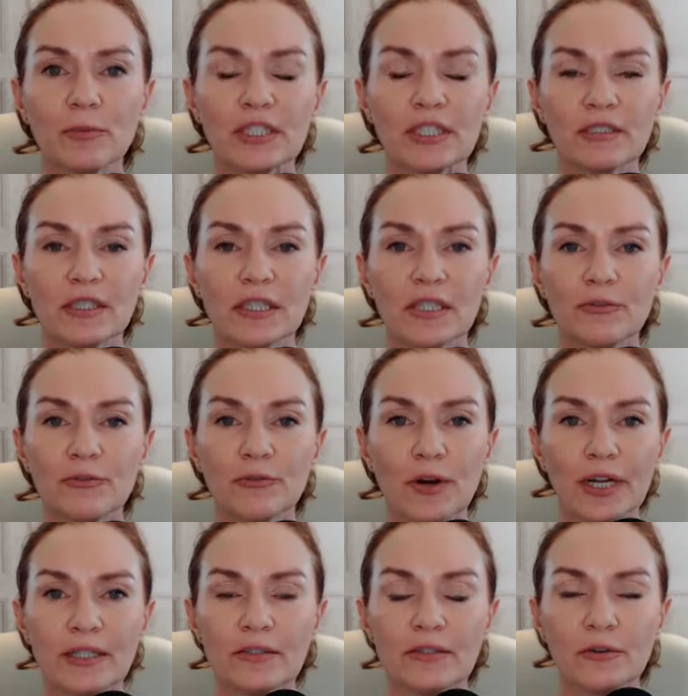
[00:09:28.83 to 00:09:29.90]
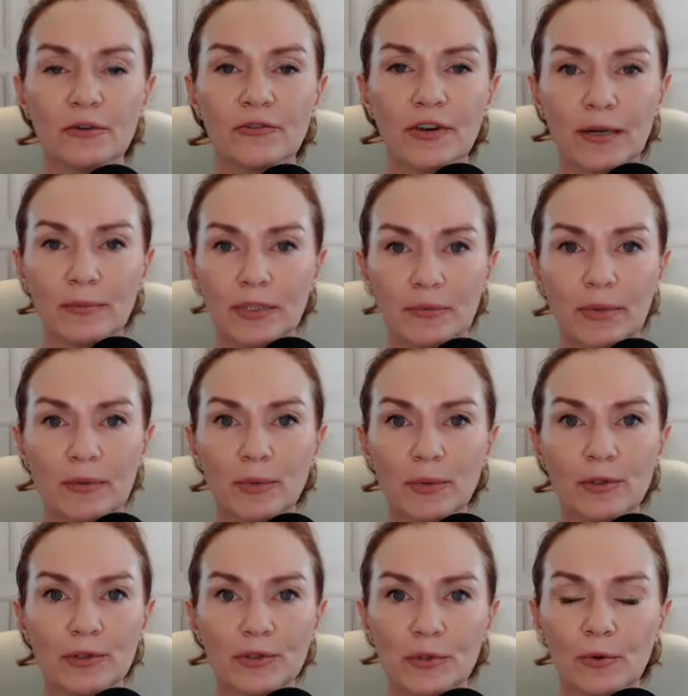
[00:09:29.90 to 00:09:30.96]
we see friends or family
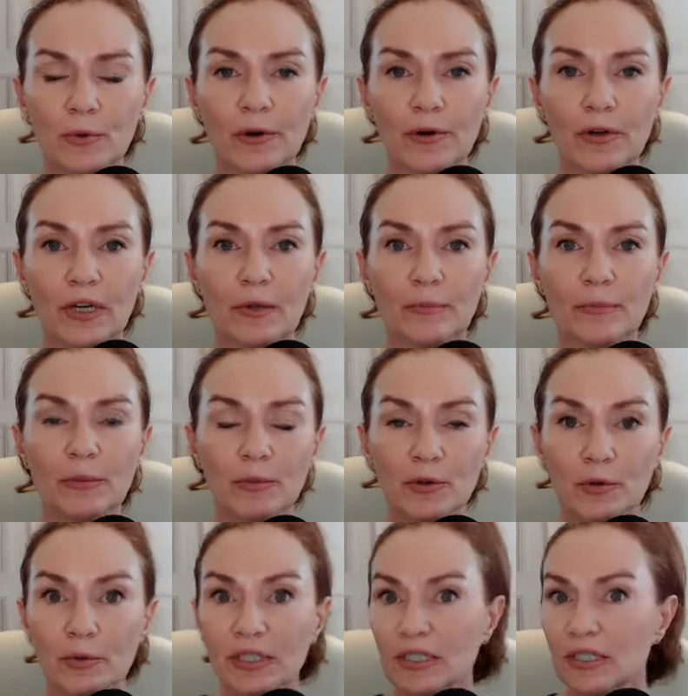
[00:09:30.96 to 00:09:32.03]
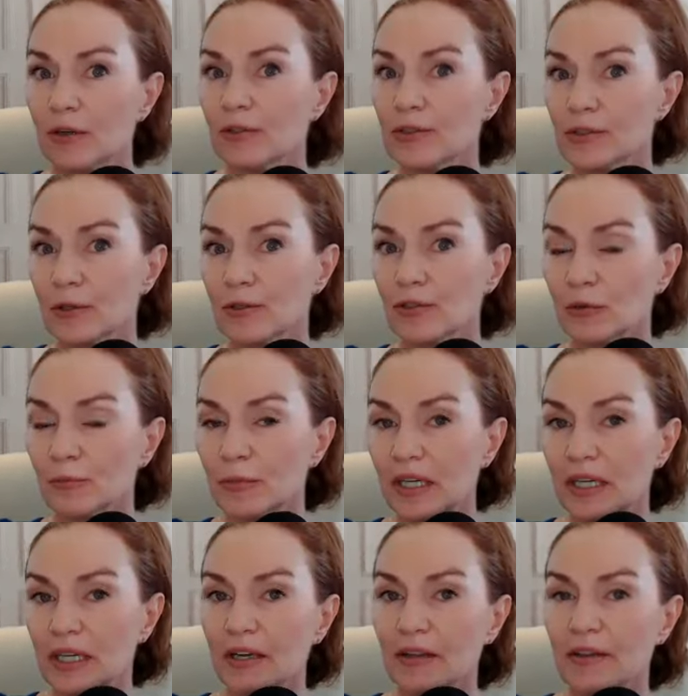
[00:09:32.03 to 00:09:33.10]
members or people that we see on social
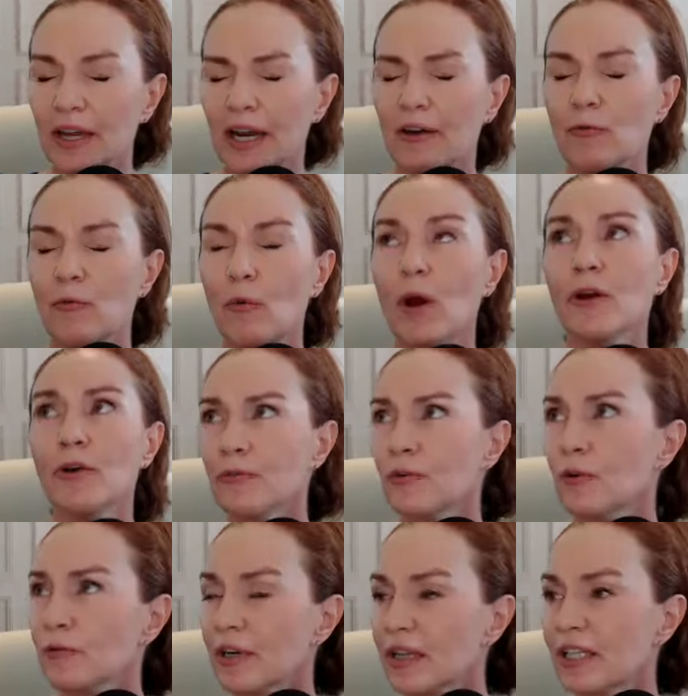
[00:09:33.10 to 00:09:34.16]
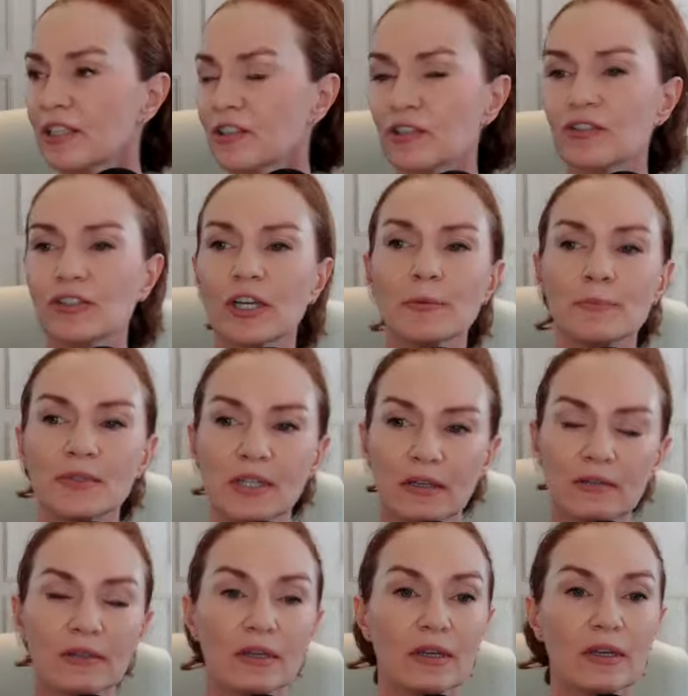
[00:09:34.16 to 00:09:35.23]
media that have wonderful relationships,
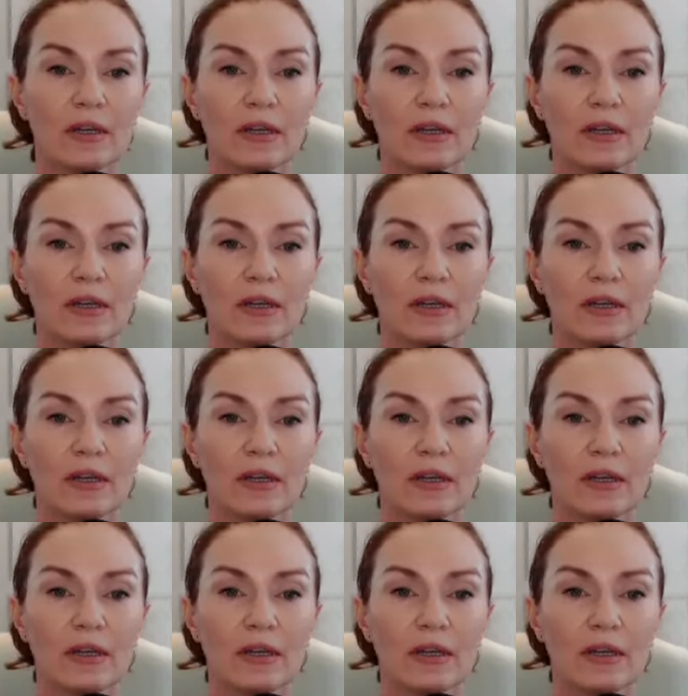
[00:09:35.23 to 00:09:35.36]
and